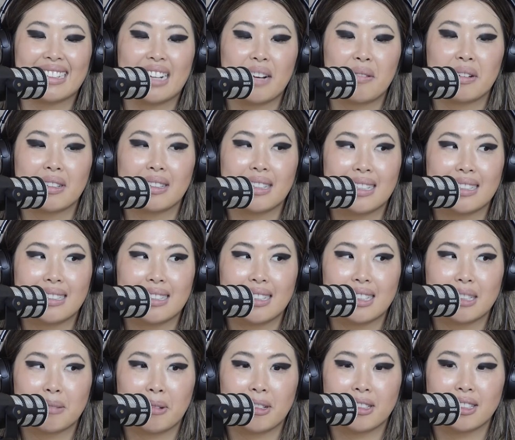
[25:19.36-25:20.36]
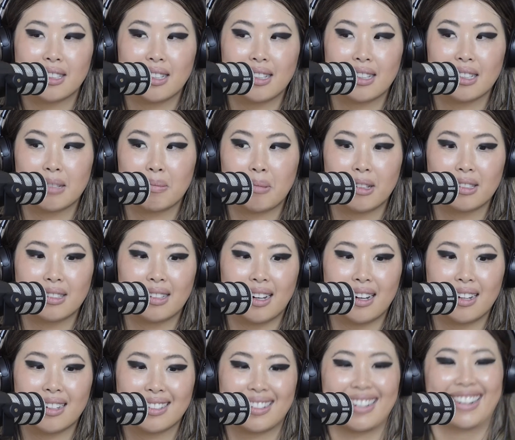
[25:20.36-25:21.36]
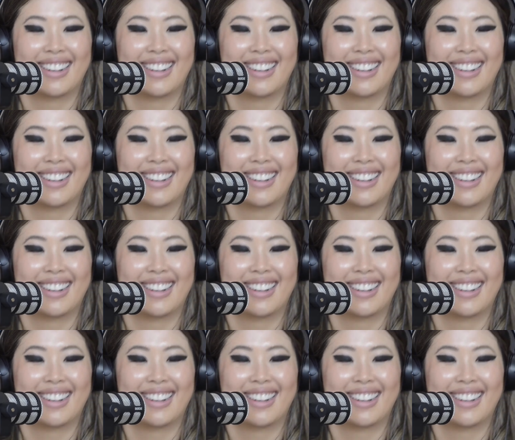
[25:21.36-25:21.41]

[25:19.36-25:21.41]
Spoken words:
come on, LinkedIn, sponsor this podcast.